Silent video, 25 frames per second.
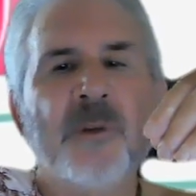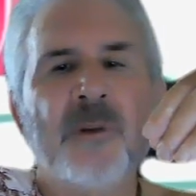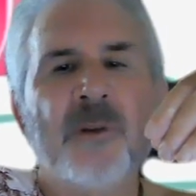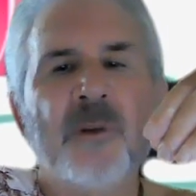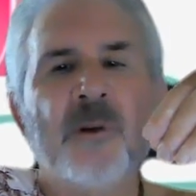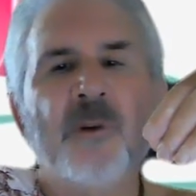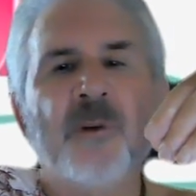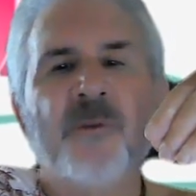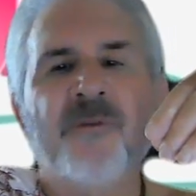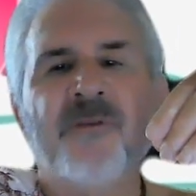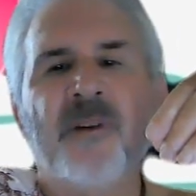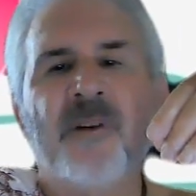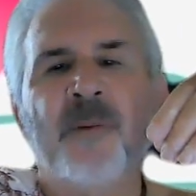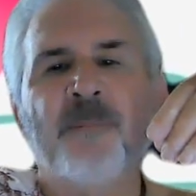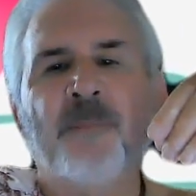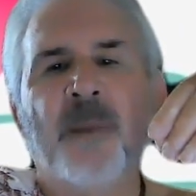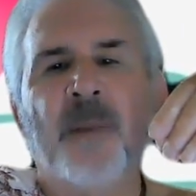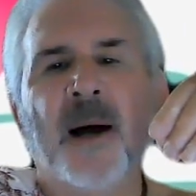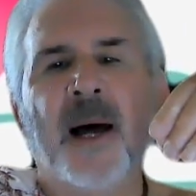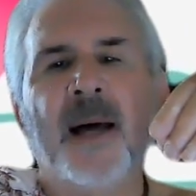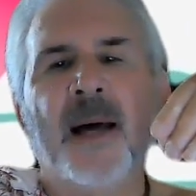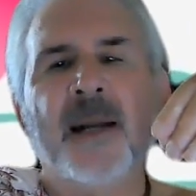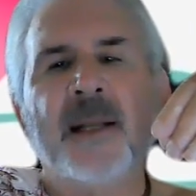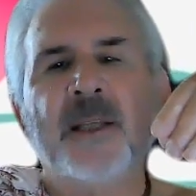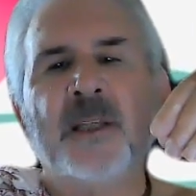with you from
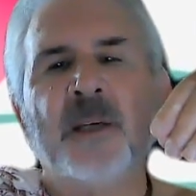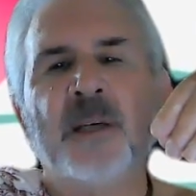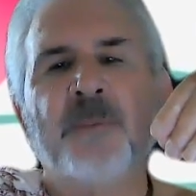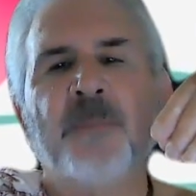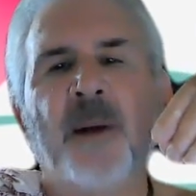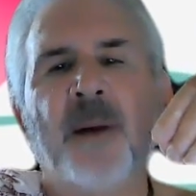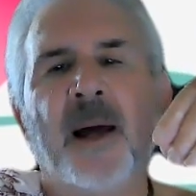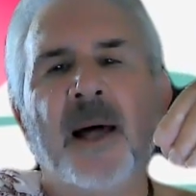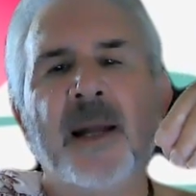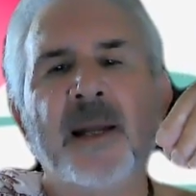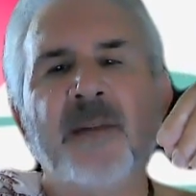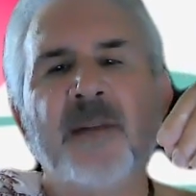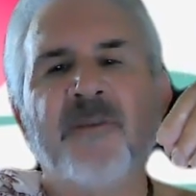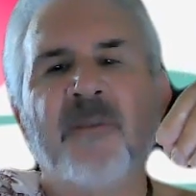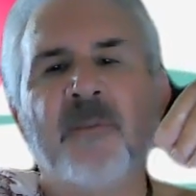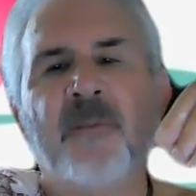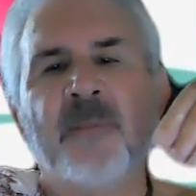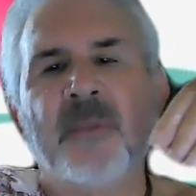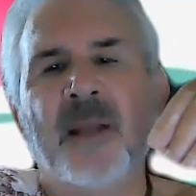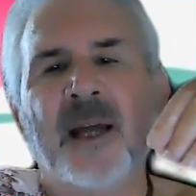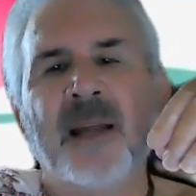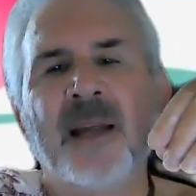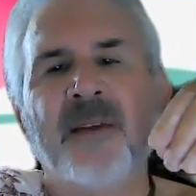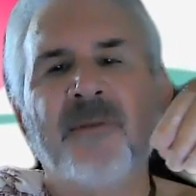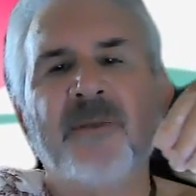body to body, from
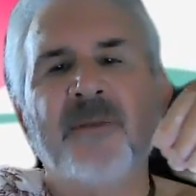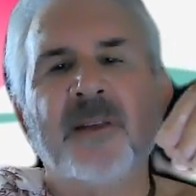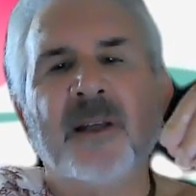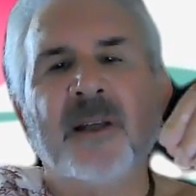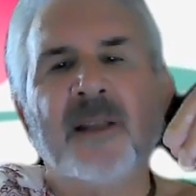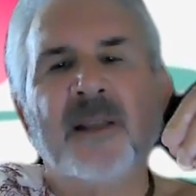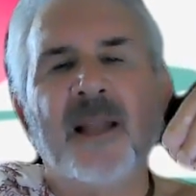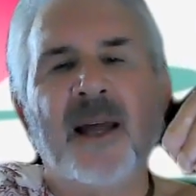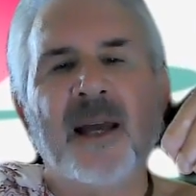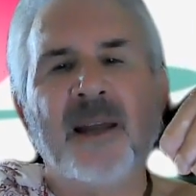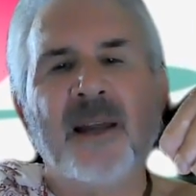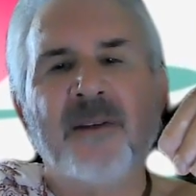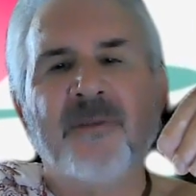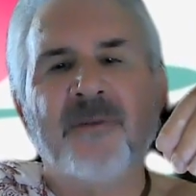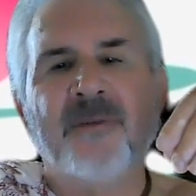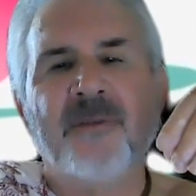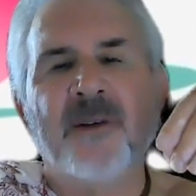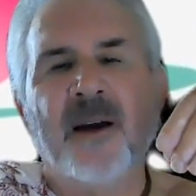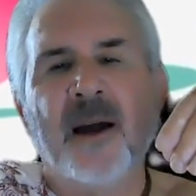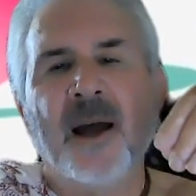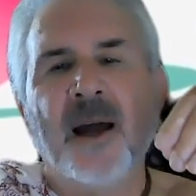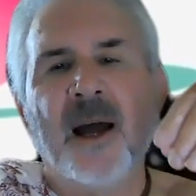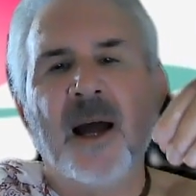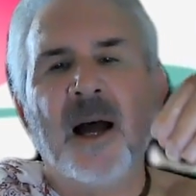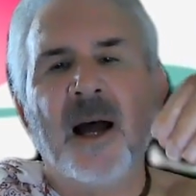life to life.
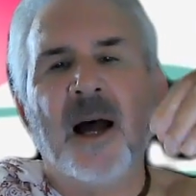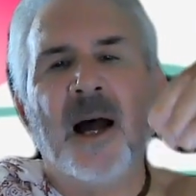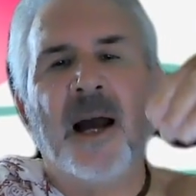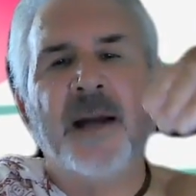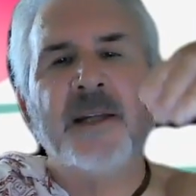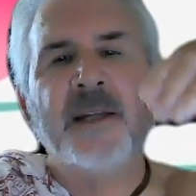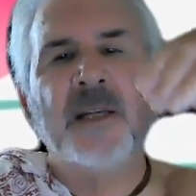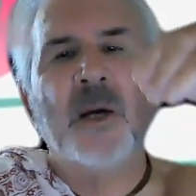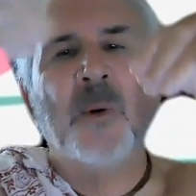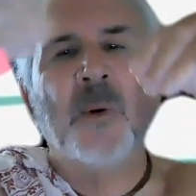I